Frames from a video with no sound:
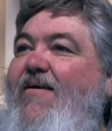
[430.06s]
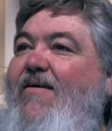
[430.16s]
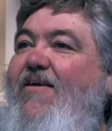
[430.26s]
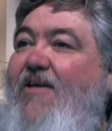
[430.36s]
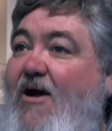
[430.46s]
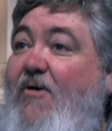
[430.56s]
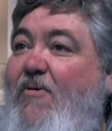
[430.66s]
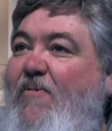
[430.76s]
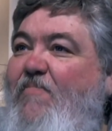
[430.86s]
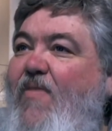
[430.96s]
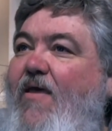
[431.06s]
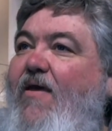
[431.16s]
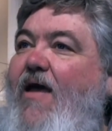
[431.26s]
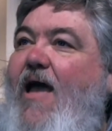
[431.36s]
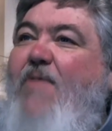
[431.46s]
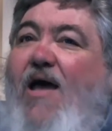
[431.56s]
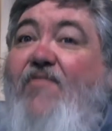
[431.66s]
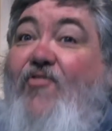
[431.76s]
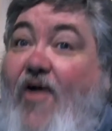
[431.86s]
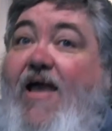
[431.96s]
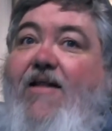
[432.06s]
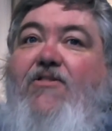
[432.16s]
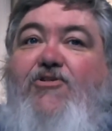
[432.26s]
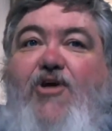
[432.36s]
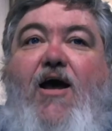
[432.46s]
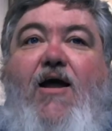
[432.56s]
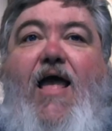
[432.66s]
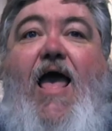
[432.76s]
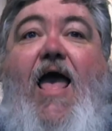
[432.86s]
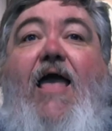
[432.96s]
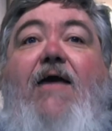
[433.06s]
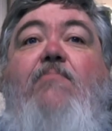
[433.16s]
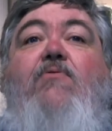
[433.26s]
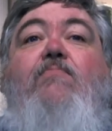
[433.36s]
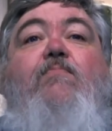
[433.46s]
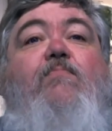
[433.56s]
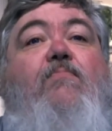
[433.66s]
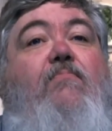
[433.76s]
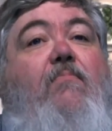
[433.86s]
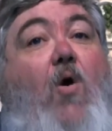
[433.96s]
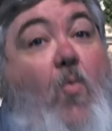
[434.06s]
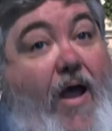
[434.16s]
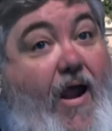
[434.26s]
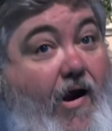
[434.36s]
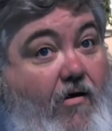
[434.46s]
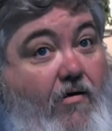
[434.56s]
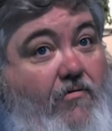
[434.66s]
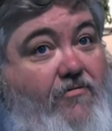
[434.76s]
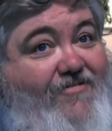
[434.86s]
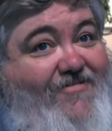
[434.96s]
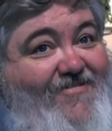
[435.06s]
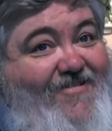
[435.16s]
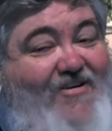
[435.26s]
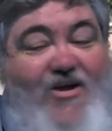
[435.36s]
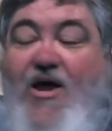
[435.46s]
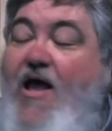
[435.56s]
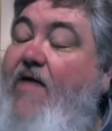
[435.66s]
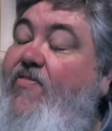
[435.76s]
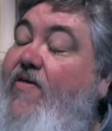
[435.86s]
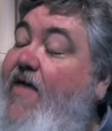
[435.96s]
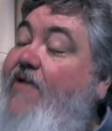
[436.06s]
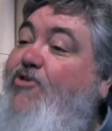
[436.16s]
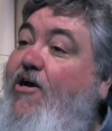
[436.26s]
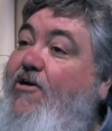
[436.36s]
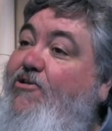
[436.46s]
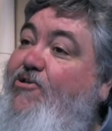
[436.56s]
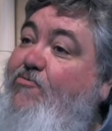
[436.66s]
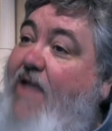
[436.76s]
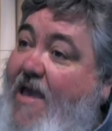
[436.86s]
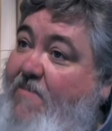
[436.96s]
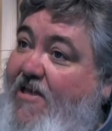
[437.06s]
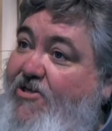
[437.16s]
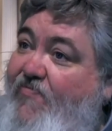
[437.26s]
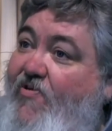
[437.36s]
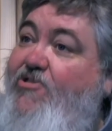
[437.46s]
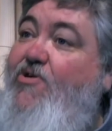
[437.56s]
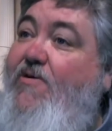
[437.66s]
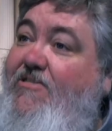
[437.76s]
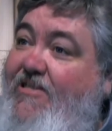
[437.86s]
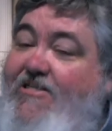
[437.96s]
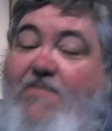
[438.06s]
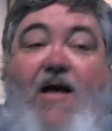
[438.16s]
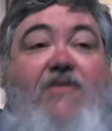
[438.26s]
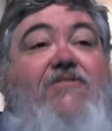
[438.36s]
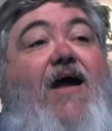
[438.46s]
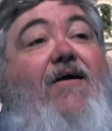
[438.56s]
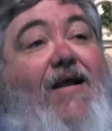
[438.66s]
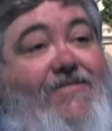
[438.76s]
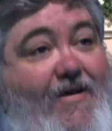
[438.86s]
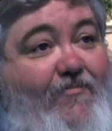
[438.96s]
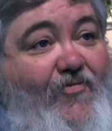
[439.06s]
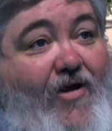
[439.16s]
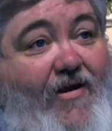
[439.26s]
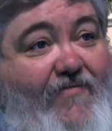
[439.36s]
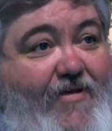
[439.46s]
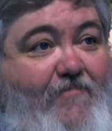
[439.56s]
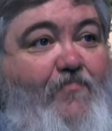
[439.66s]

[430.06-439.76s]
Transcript: You know, I'm not afraid of the truck. I am aware that that truck could do damage if it's doing 60 miles an hour and I step in front of it.